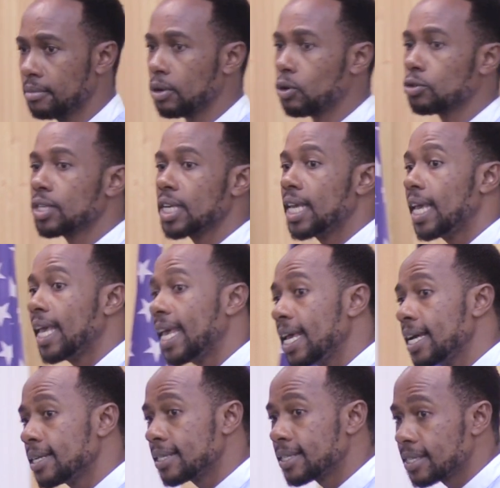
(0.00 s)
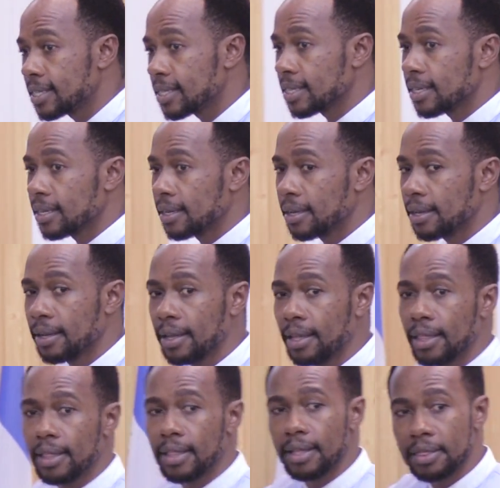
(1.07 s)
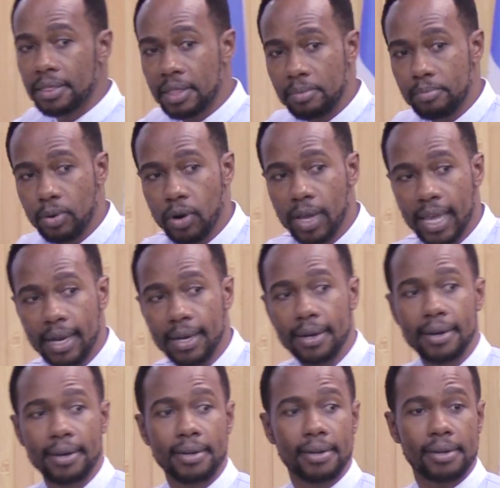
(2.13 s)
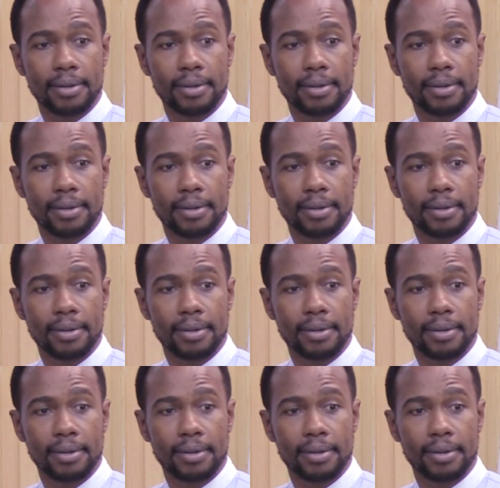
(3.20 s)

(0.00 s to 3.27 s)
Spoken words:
Because He heals the broken